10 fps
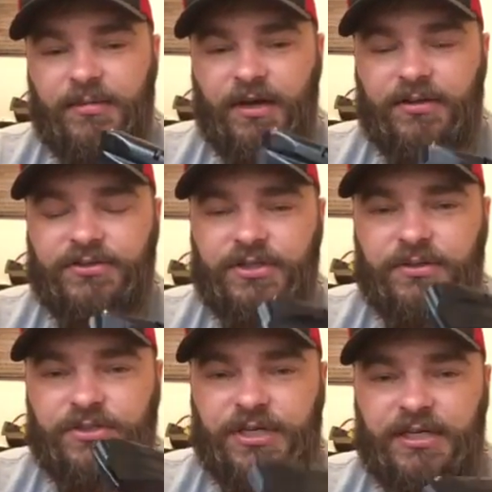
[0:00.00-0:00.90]

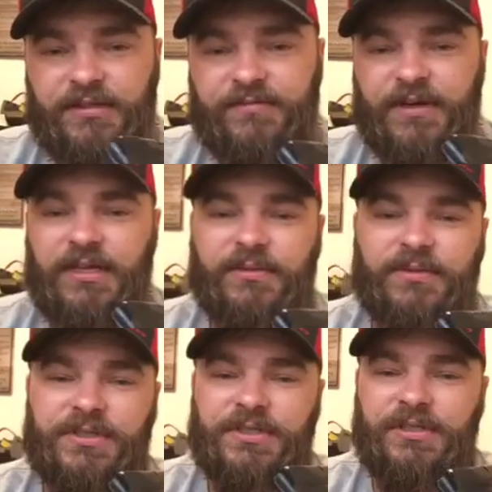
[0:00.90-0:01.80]
Also, check the
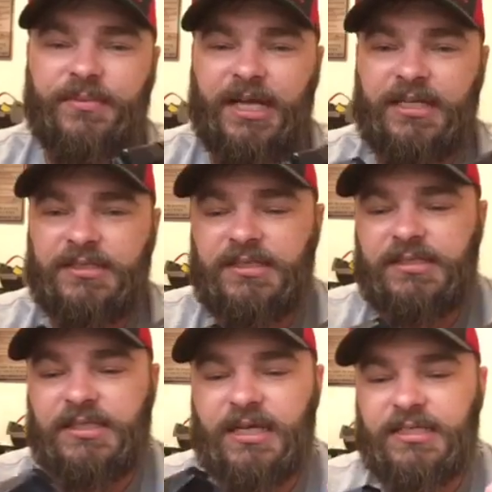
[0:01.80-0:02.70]
followers in your
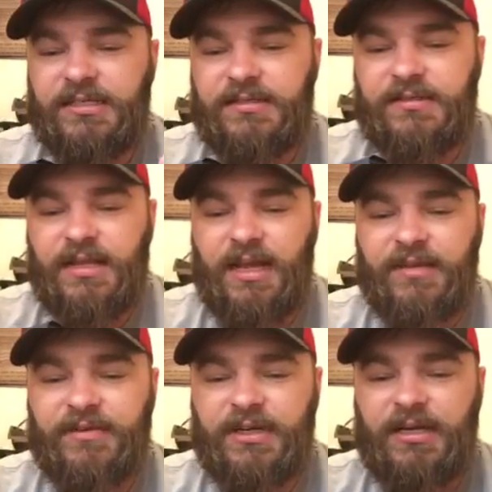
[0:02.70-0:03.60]
magazines. I did
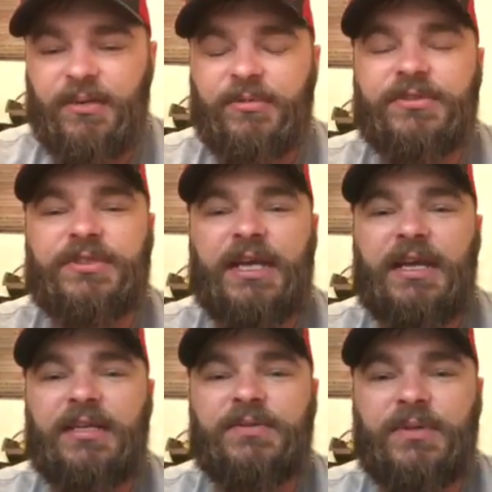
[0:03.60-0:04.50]
have a couple
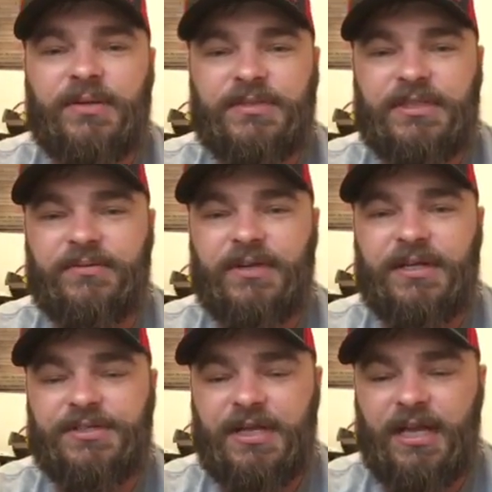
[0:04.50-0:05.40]
snags when I was in the
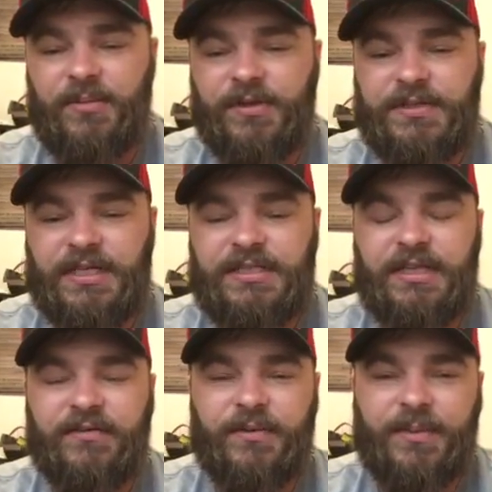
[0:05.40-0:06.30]
range ammo
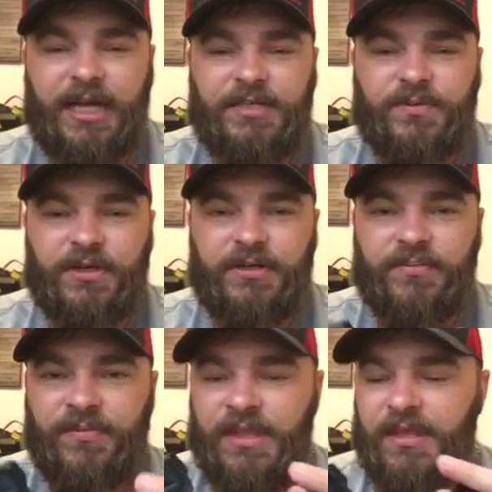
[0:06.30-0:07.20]
testing over at Bass
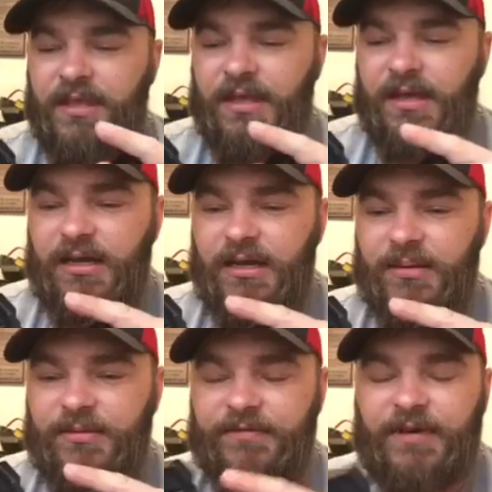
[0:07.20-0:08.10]
Pro.
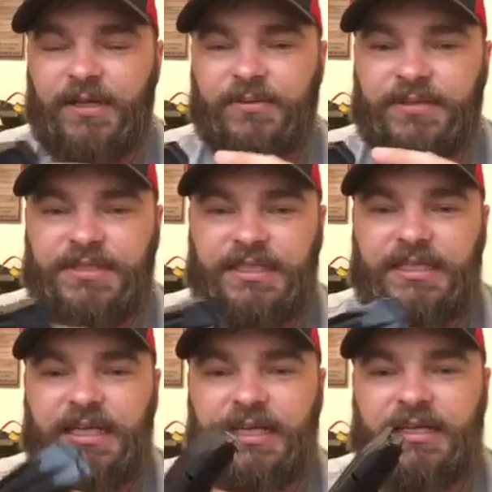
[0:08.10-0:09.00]
The followers
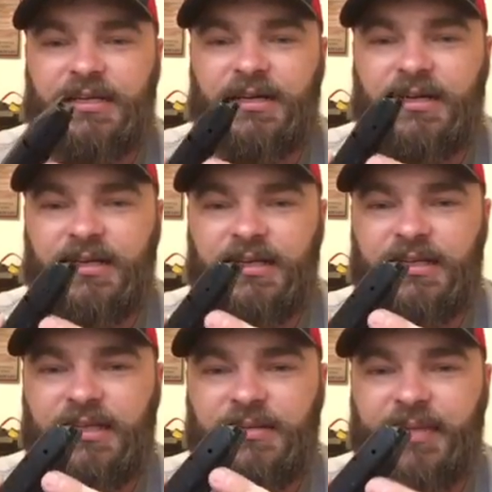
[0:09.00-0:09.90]
did get caught
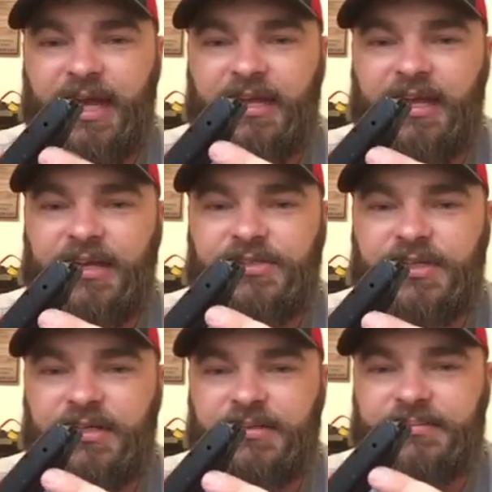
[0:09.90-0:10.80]
in the mag catch
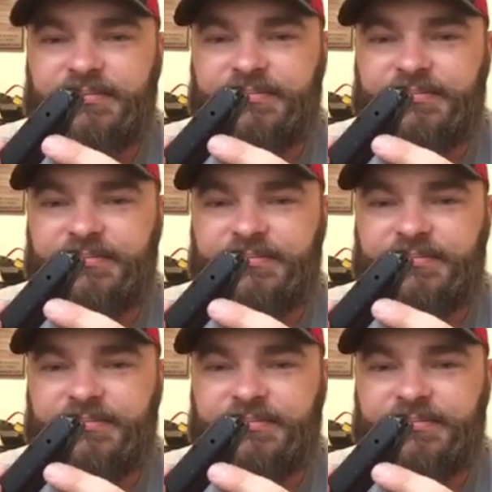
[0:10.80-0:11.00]
there.